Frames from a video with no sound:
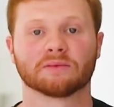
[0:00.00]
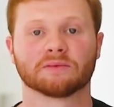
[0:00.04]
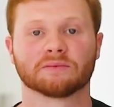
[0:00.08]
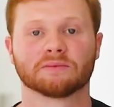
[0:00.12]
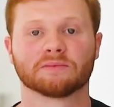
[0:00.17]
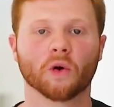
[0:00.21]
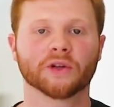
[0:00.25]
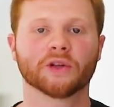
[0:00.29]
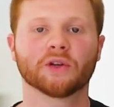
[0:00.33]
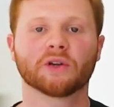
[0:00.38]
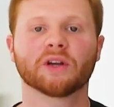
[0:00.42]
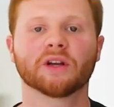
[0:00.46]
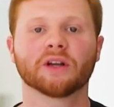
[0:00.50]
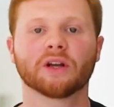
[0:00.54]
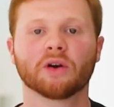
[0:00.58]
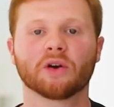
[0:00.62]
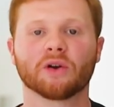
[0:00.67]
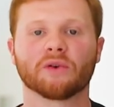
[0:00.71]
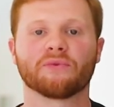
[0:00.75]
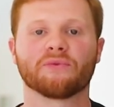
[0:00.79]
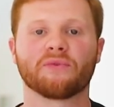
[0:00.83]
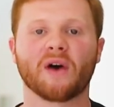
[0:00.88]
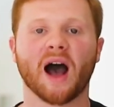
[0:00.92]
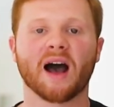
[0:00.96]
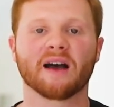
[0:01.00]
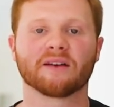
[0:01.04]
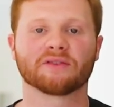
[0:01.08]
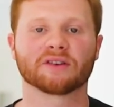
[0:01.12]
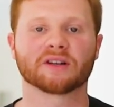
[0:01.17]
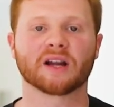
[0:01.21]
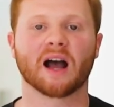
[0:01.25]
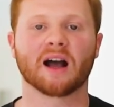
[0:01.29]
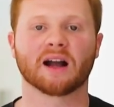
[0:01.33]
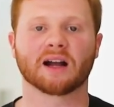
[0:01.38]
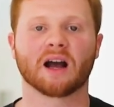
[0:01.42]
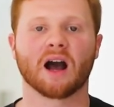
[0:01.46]
Or you can go to
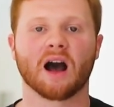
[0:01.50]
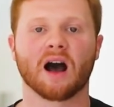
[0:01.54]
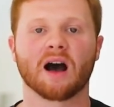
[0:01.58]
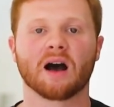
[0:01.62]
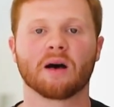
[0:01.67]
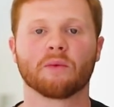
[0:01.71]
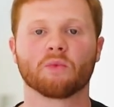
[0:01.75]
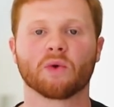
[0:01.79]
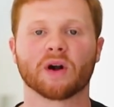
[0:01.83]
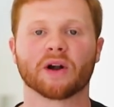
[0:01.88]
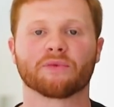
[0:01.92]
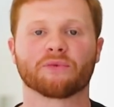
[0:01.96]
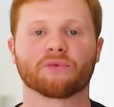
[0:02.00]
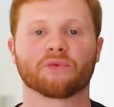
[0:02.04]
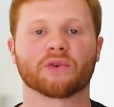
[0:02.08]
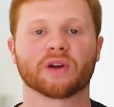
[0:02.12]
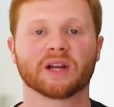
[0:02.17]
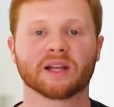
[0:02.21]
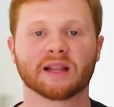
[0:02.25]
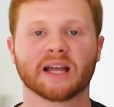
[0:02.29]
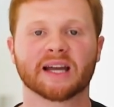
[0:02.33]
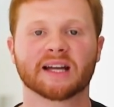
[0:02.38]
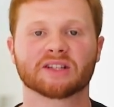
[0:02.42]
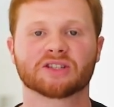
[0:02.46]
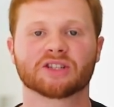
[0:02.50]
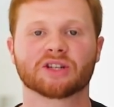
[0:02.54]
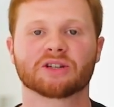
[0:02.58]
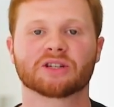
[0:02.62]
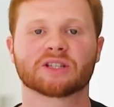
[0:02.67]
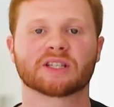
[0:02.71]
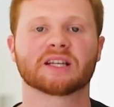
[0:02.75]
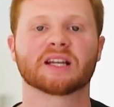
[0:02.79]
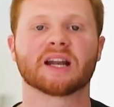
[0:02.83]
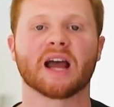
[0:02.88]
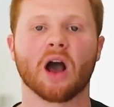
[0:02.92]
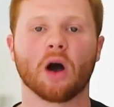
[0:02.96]
Fiverr.com where
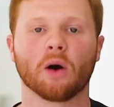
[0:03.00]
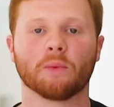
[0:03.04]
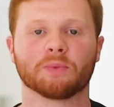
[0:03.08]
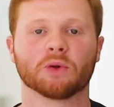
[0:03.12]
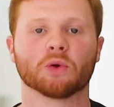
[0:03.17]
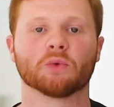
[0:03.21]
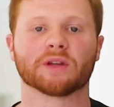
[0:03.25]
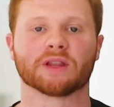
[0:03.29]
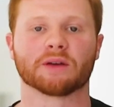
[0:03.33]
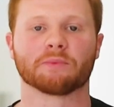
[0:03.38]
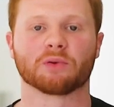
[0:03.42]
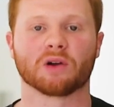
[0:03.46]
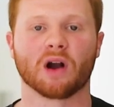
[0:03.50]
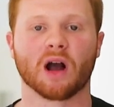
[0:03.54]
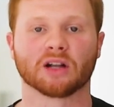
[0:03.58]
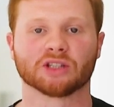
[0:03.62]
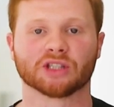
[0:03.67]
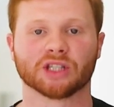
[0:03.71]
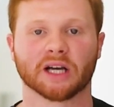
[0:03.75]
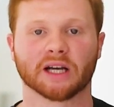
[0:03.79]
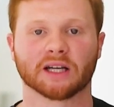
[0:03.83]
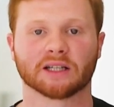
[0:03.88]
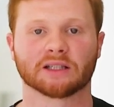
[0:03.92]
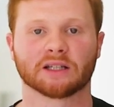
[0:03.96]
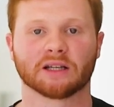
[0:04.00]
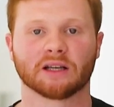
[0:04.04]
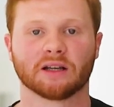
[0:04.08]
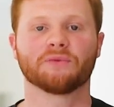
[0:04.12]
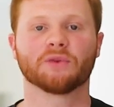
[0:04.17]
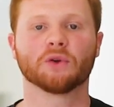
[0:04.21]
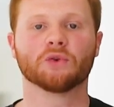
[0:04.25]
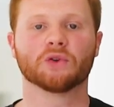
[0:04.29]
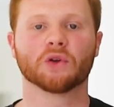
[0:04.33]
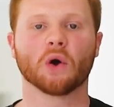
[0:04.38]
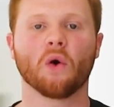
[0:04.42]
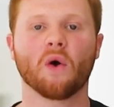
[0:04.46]
freelancers can help you with a project.
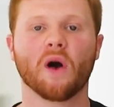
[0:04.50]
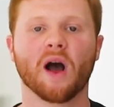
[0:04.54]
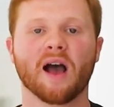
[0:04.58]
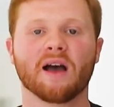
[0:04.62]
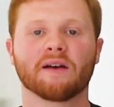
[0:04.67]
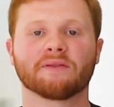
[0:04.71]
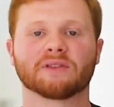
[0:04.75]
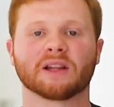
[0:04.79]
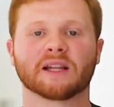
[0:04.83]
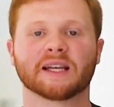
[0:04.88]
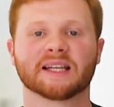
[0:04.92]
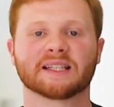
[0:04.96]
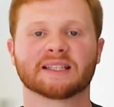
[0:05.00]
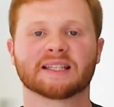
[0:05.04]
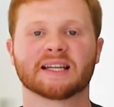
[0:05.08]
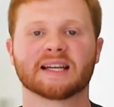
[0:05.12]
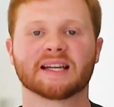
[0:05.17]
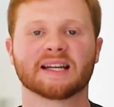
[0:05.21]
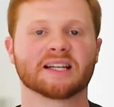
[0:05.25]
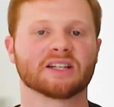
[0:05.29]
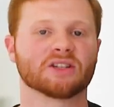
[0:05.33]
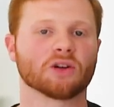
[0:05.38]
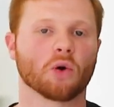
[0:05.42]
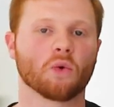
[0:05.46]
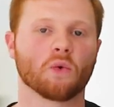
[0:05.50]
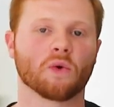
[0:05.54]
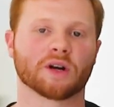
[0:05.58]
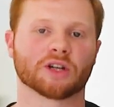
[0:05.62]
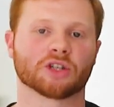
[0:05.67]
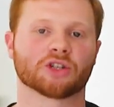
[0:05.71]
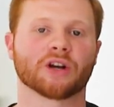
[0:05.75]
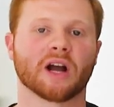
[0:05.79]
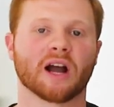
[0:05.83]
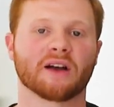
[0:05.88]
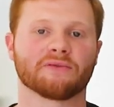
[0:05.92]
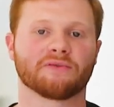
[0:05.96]
If you don't have LinkedIn and don't
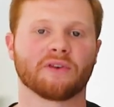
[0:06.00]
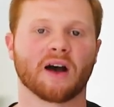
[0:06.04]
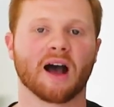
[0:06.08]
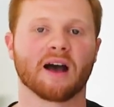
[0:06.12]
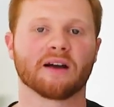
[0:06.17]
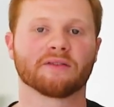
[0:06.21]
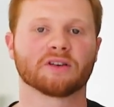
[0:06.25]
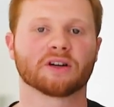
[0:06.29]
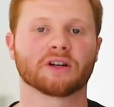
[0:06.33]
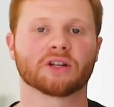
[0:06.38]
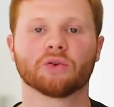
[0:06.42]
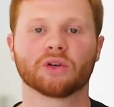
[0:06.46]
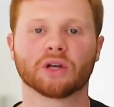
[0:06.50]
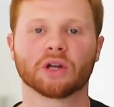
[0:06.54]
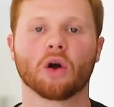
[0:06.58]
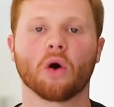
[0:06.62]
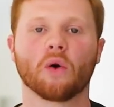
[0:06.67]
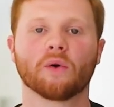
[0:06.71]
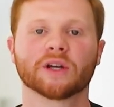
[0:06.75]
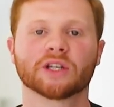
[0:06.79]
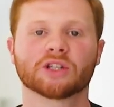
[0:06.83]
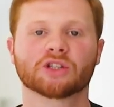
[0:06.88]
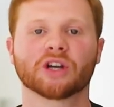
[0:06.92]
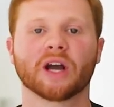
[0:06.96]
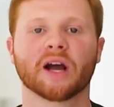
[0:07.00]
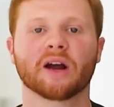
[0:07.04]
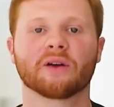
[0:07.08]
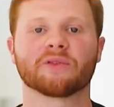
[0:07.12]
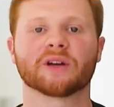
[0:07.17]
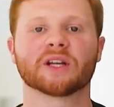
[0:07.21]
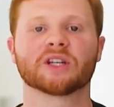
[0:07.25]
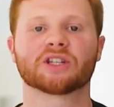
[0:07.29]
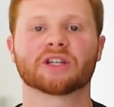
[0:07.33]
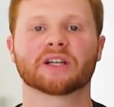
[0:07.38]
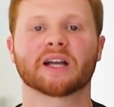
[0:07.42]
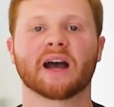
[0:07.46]
want to try Fiverr, you can always try
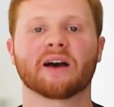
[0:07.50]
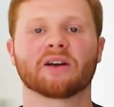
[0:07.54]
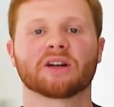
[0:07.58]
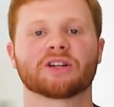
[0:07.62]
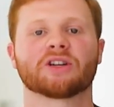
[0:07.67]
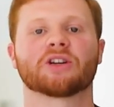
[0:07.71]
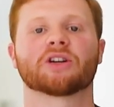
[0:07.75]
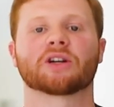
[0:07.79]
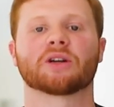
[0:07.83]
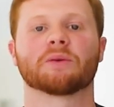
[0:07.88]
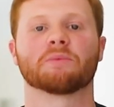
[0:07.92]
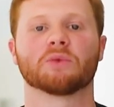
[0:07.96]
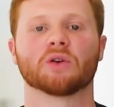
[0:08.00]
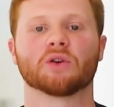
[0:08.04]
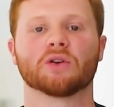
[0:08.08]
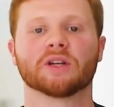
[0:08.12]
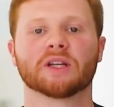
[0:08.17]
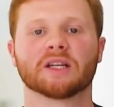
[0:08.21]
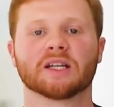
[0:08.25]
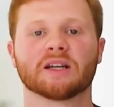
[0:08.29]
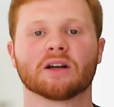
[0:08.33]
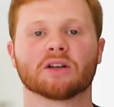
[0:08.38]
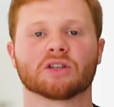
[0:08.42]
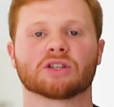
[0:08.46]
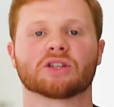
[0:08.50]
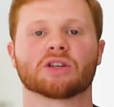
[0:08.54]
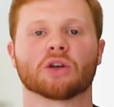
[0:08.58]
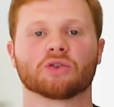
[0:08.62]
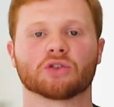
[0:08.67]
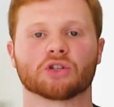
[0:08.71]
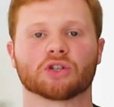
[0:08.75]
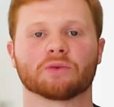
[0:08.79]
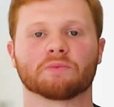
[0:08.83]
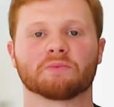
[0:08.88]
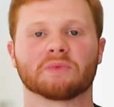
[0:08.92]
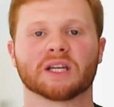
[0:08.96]
reaching out to your community on
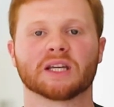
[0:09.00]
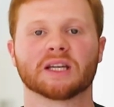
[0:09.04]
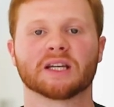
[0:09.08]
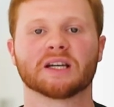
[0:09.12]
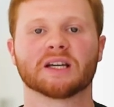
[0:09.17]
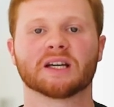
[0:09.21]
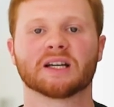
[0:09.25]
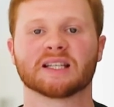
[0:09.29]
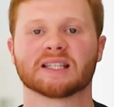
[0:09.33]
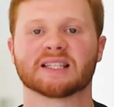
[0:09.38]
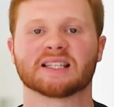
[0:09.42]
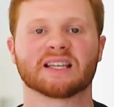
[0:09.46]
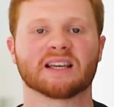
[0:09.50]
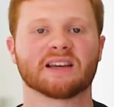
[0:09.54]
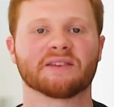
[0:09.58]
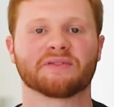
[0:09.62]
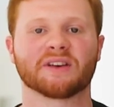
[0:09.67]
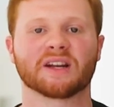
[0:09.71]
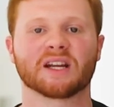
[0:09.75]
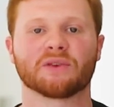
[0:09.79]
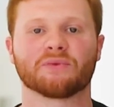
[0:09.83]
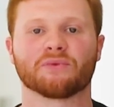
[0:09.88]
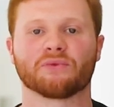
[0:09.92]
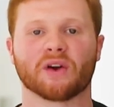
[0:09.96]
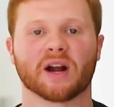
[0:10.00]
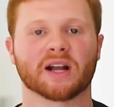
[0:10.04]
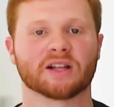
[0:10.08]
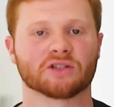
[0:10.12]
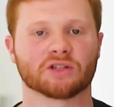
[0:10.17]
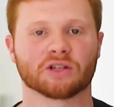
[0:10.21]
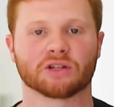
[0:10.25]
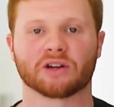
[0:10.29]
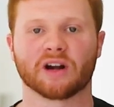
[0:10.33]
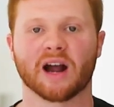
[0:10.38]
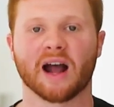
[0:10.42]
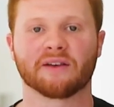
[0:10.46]
social media and see if any
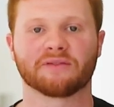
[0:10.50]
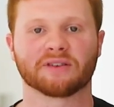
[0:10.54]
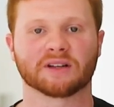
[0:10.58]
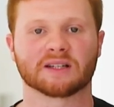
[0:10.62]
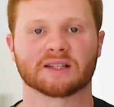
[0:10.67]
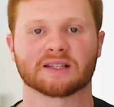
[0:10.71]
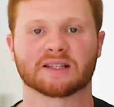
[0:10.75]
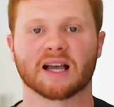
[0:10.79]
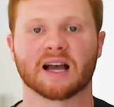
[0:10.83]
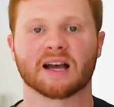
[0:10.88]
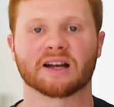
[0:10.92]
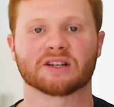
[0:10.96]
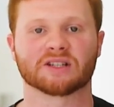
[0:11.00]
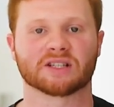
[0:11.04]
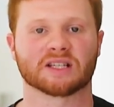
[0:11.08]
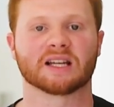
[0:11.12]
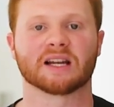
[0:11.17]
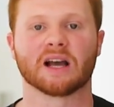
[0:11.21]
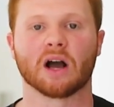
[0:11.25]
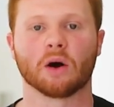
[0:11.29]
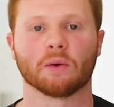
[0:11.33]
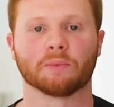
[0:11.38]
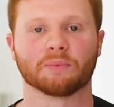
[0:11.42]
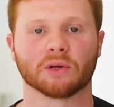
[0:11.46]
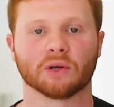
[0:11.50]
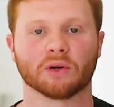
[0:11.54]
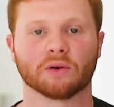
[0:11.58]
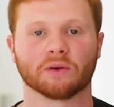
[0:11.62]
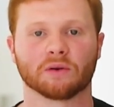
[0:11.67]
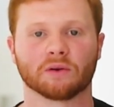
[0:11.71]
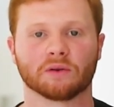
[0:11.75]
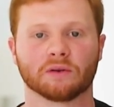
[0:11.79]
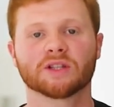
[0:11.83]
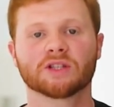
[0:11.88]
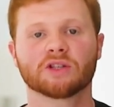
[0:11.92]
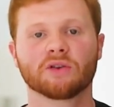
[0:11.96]
friends or graphic designers can help you.
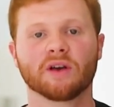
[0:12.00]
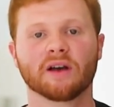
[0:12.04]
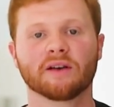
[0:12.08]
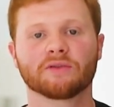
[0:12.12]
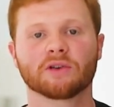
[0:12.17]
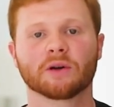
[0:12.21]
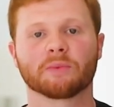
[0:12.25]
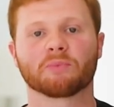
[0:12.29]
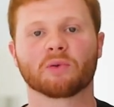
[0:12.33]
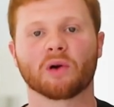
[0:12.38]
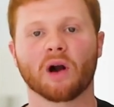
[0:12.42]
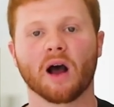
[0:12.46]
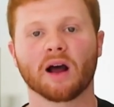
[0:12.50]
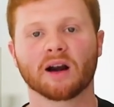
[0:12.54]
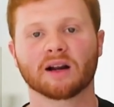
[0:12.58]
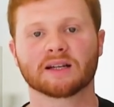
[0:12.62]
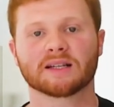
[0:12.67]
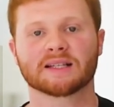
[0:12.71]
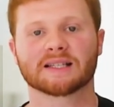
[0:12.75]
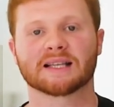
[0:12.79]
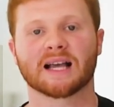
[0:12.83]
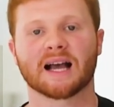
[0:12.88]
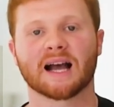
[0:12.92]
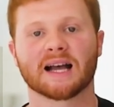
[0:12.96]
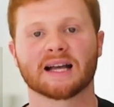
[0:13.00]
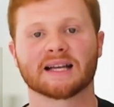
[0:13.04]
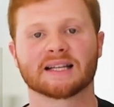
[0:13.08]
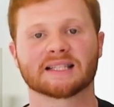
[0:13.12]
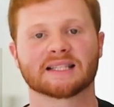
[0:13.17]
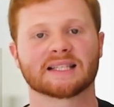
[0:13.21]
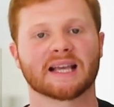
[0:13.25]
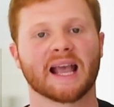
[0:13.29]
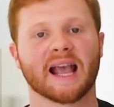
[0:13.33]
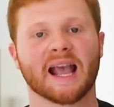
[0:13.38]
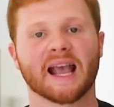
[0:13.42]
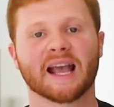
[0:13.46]
Once you have your product designs